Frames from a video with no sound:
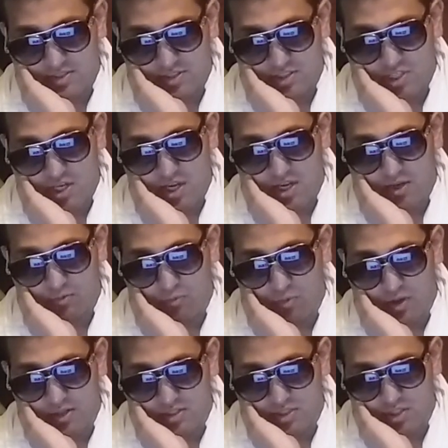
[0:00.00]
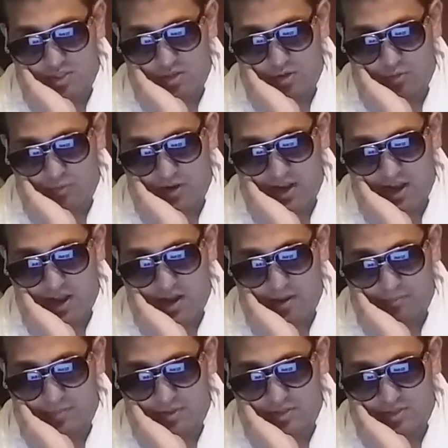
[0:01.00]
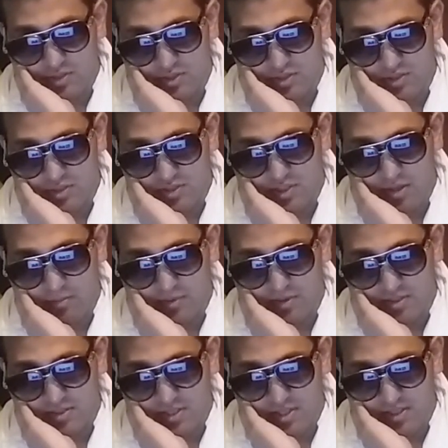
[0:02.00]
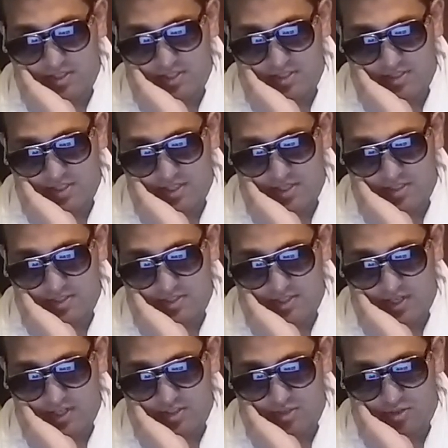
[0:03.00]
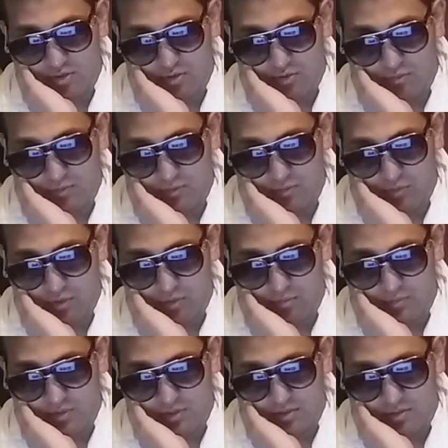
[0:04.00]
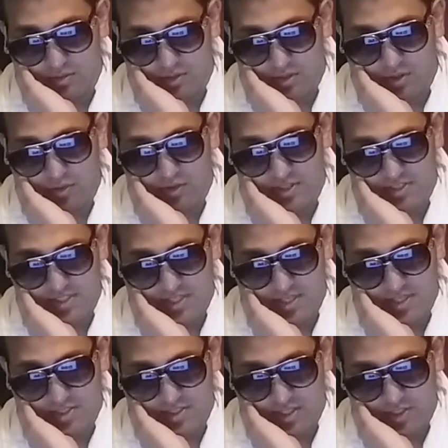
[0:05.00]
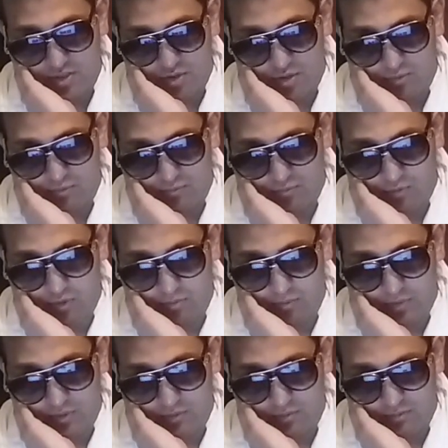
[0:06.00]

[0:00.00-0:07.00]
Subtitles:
Jey wants to know what happened. Sami said he's an inside joke with Roman. Or is an inside joke with Roman.